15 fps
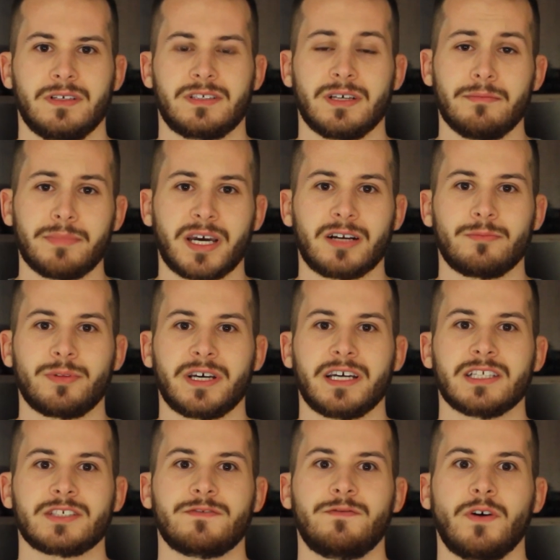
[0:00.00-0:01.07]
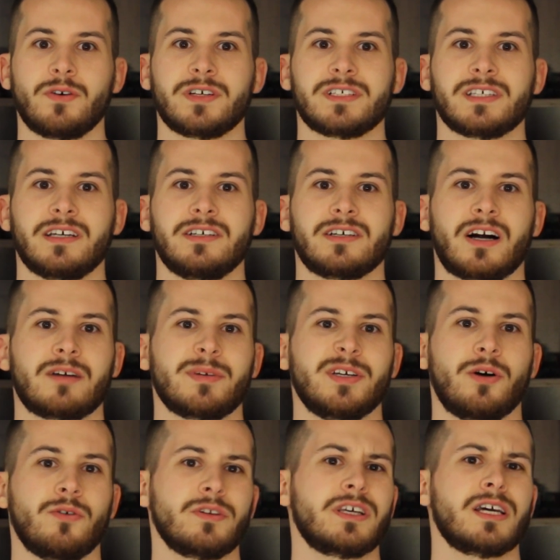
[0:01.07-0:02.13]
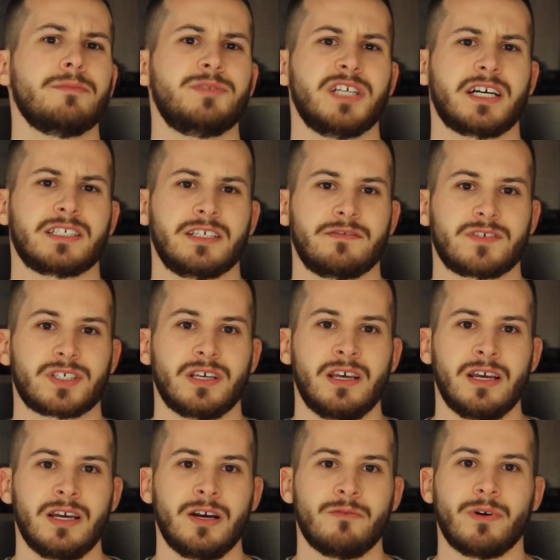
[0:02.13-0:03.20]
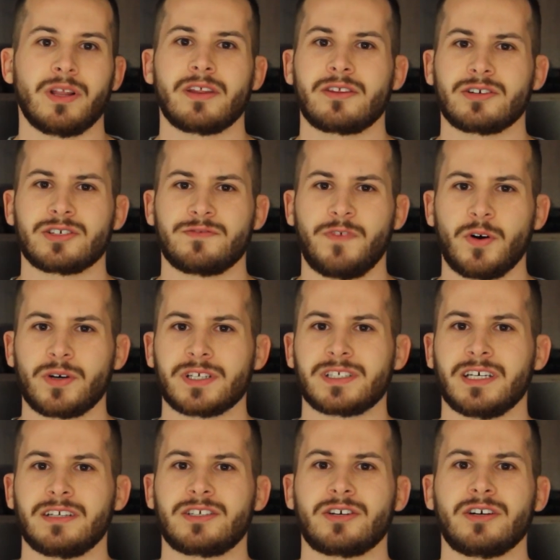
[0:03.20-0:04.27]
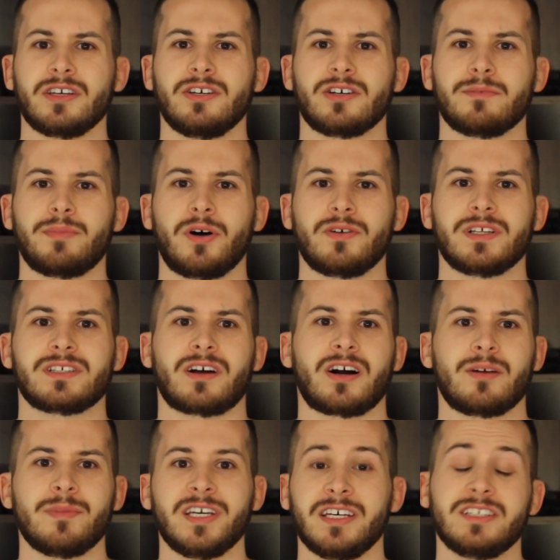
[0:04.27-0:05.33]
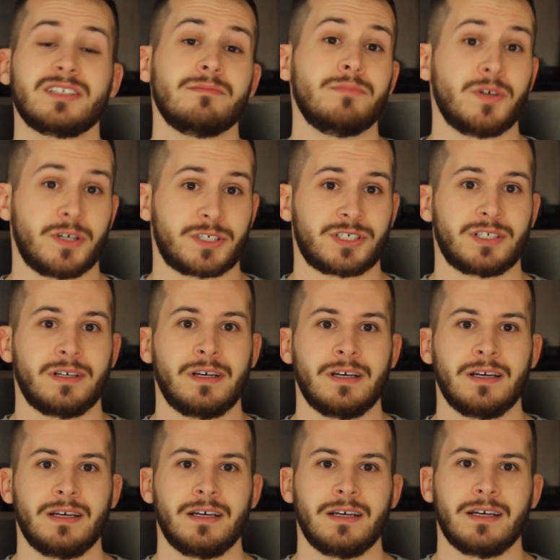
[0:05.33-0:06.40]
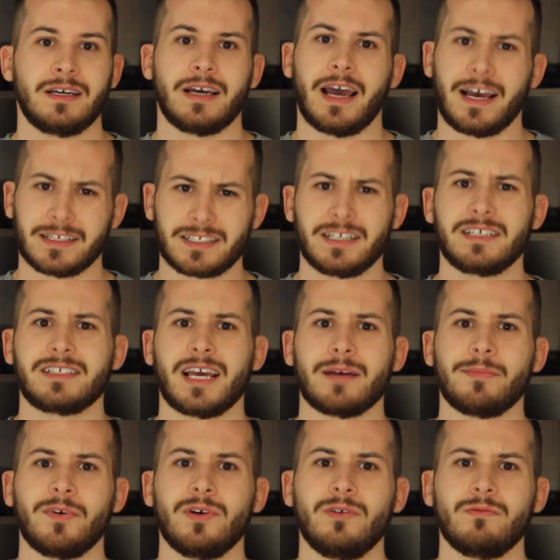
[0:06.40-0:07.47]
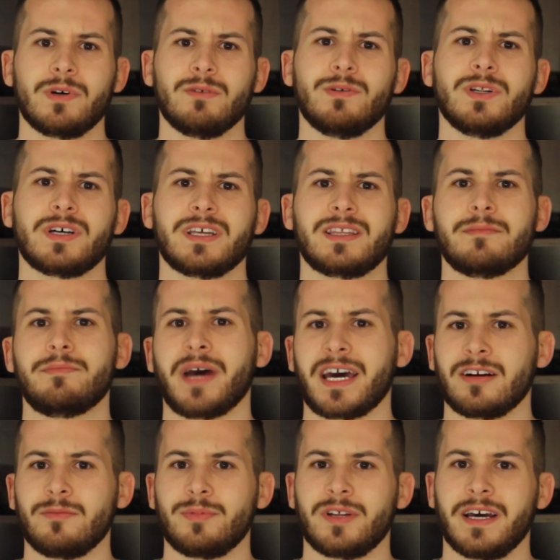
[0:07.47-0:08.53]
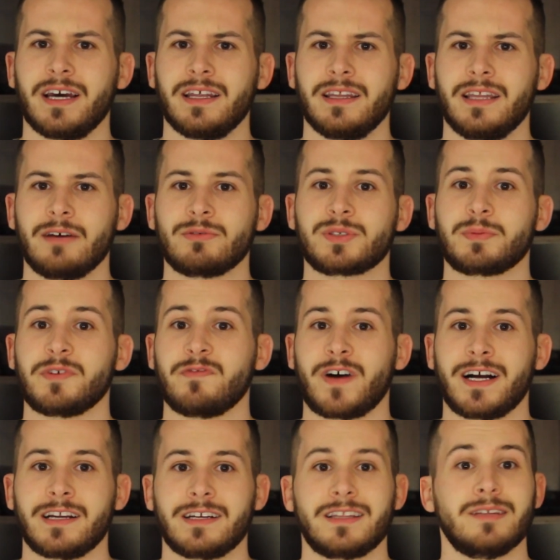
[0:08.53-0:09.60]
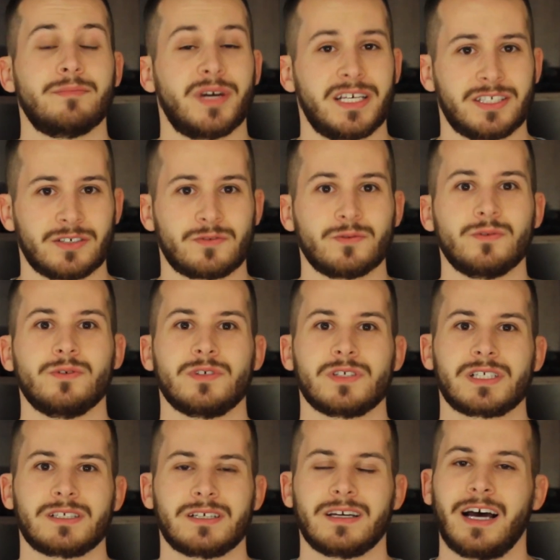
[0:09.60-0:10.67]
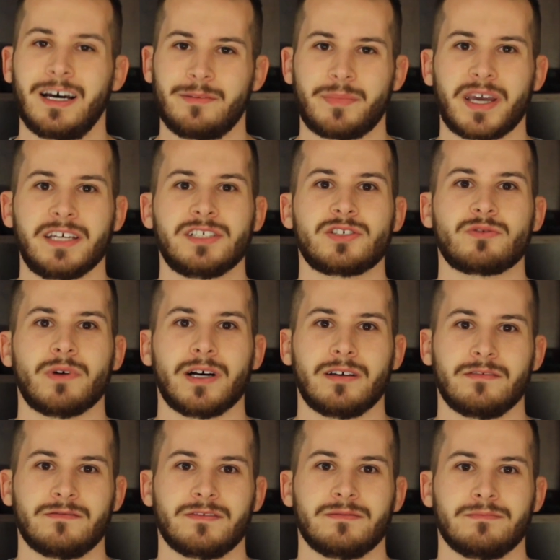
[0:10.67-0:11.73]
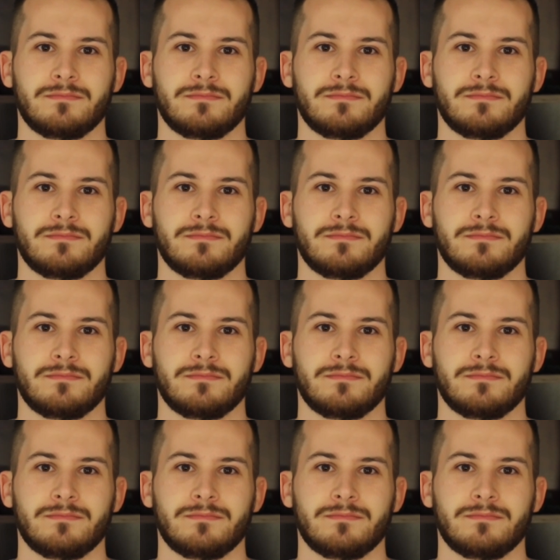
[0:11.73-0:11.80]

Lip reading: Some battle plans focus on your army holding objectives, while others focus on turning your opponent's army into mush. As an example, we will look at the battle plan that was provided in the basic rules on page 12.